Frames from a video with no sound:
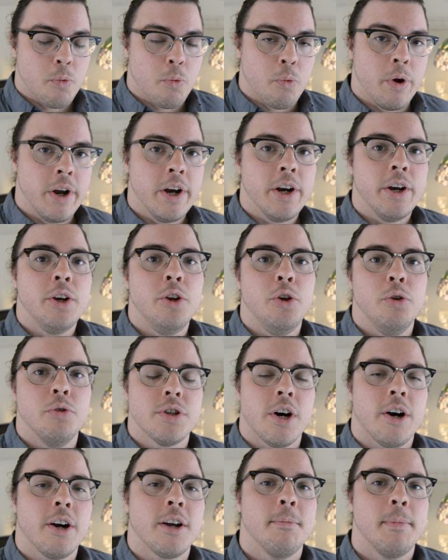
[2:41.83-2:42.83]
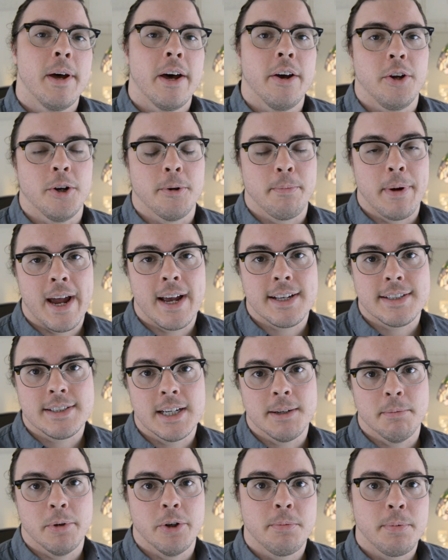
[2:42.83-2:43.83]
When you talk about your past
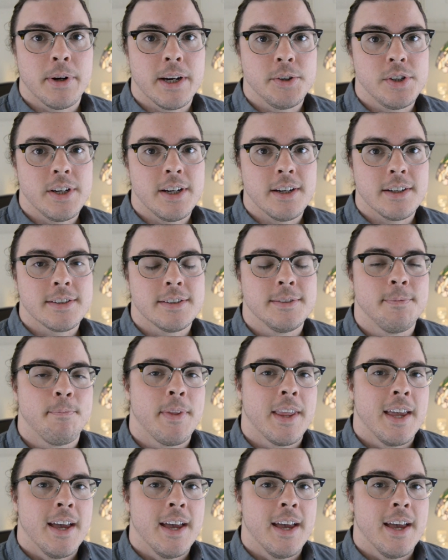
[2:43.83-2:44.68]
Tableau projects,